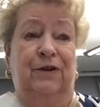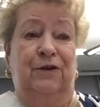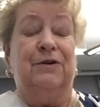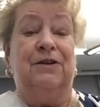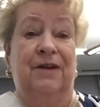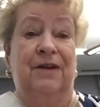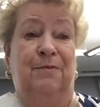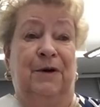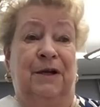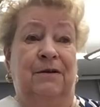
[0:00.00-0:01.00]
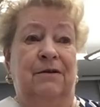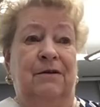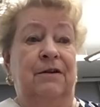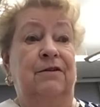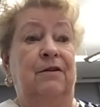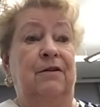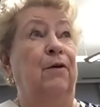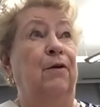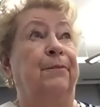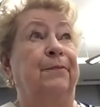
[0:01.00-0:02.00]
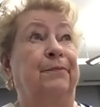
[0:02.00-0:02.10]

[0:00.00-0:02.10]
to a snake bite? And he said, no.